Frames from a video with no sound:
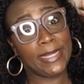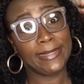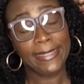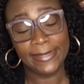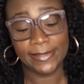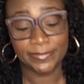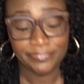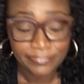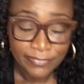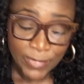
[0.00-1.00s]
thing.
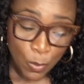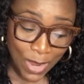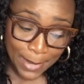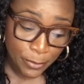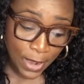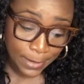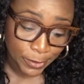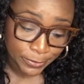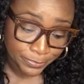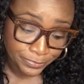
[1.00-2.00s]
Whack
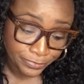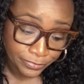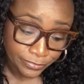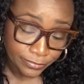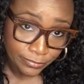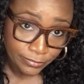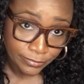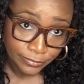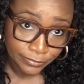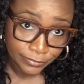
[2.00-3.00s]
primer.
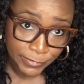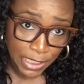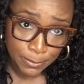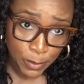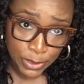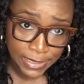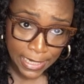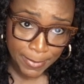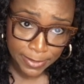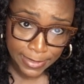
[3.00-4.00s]
Nothing more to say
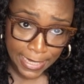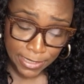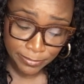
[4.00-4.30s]
about that.